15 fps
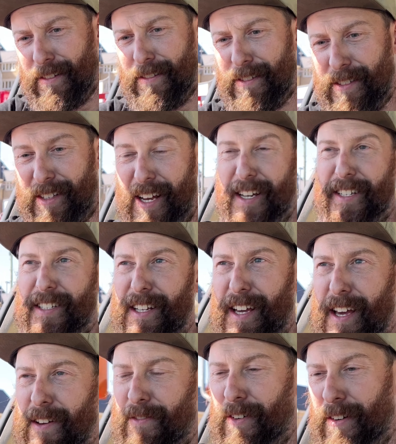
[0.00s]
60
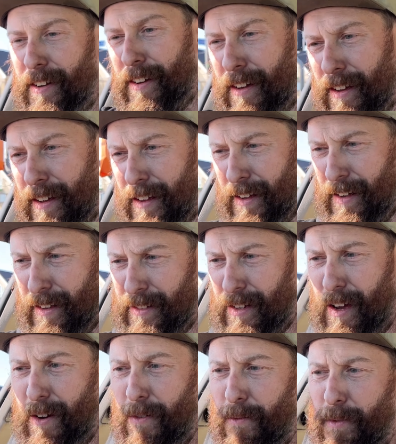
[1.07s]
even.
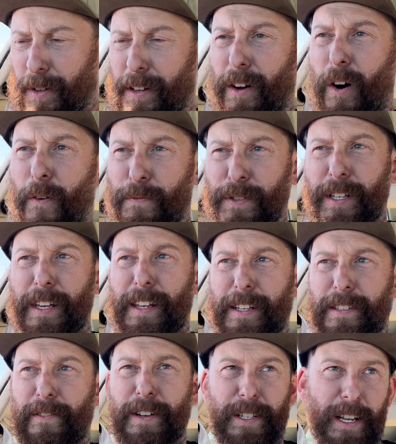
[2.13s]
So obviously
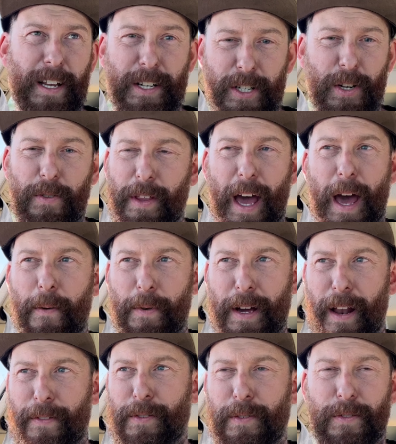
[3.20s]
there is an issue there we're
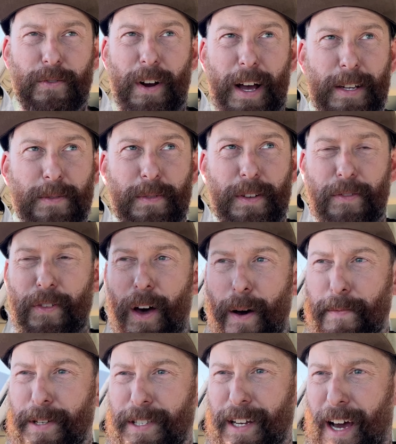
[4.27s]
gonna have to address with the
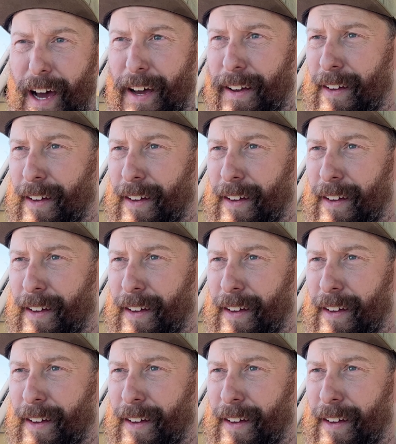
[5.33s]
thermostat.